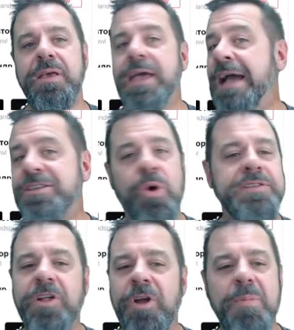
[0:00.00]
Guys, go out and
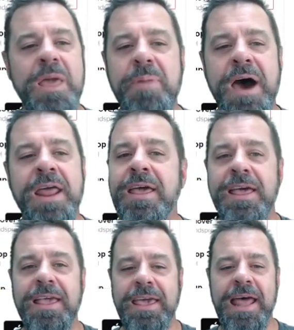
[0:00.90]
tell everybody about it.
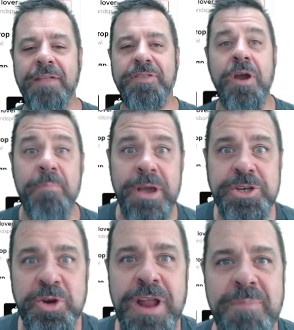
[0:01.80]
Get out there. Make
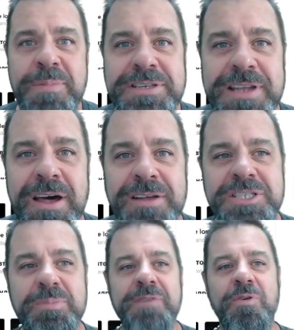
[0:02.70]
sure you're not missing out on
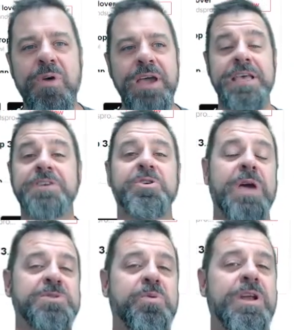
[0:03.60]
some giveaways as, you,
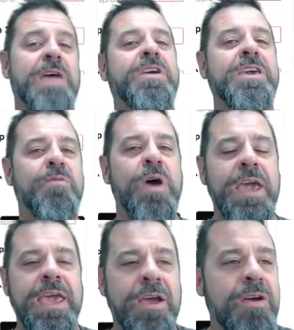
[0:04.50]
as we're going to have a giveaway
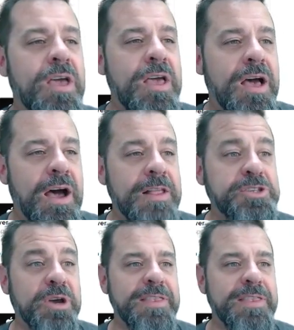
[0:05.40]
here. Uh, let's look at